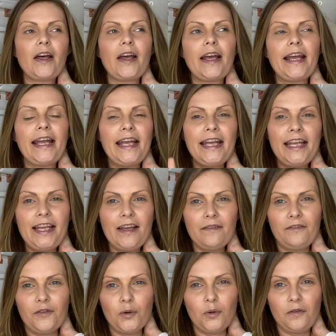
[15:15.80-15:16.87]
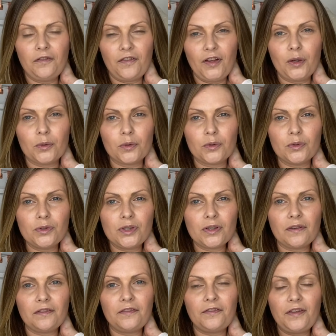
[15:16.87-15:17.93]
he fulfilled
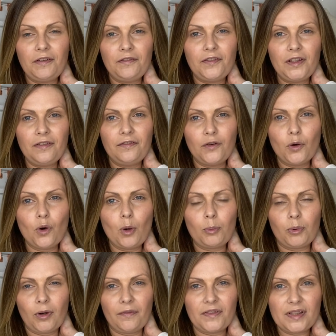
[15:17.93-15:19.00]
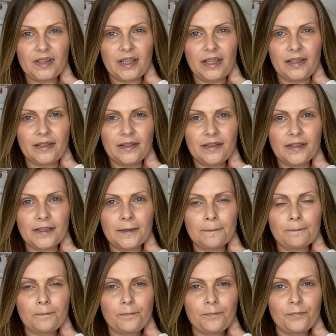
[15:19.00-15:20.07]
54 prophecies.
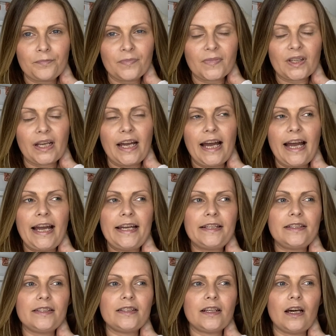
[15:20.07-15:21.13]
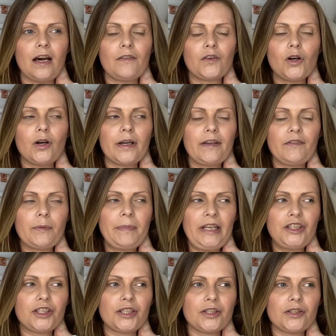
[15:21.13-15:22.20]
And I've got to give a
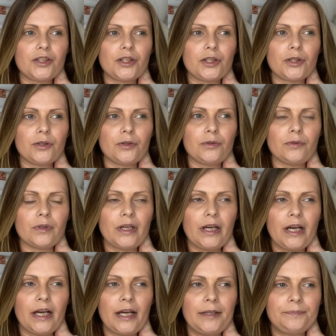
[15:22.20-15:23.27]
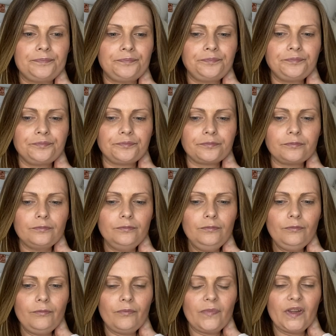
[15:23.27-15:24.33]
mention to um,
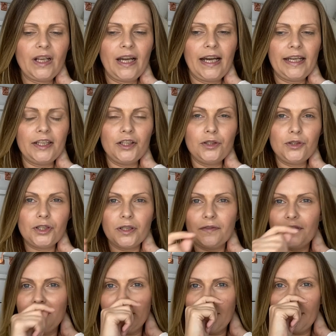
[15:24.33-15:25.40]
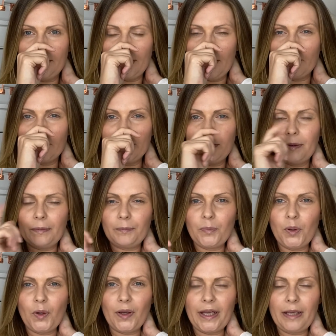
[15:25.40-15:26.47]
a YouTube video that I'm going to
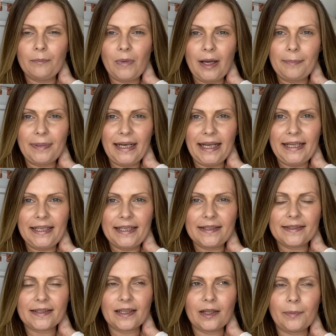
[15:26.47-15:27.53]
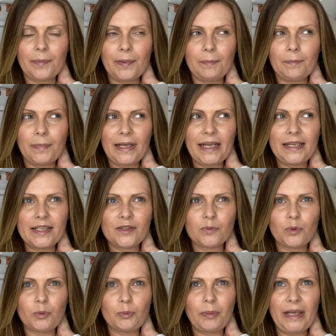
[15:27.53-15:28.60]
put in my playlist. And the playlist
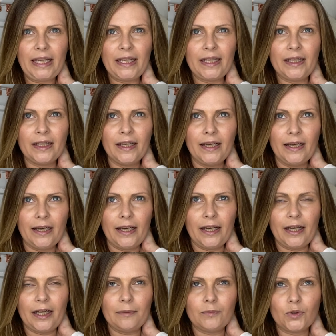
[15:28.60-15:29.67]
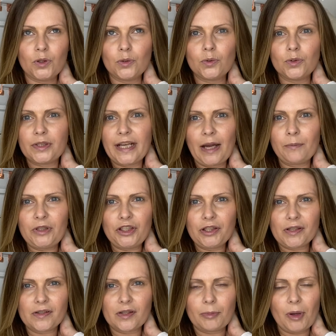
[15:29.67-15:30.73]
will be um, called Can We
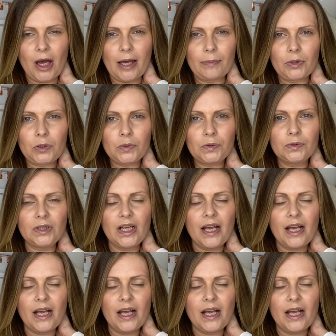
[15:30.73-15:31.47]
Trust the Bible?